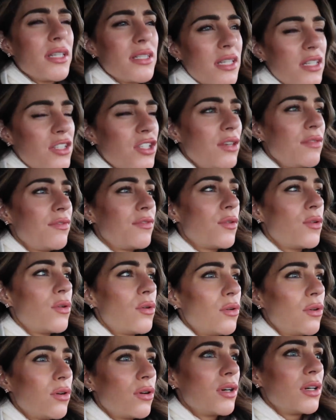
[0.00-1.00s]
Is it
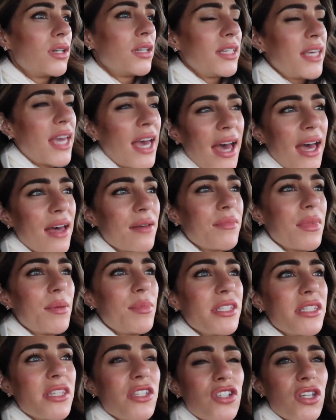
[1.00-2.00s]
G4? Yeah,
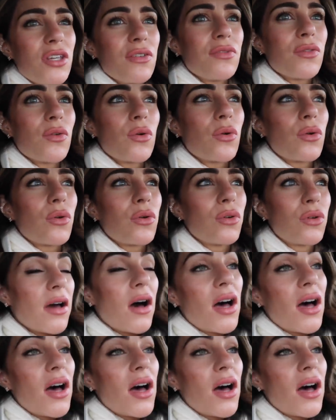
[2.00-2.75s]
maybe it's the G4.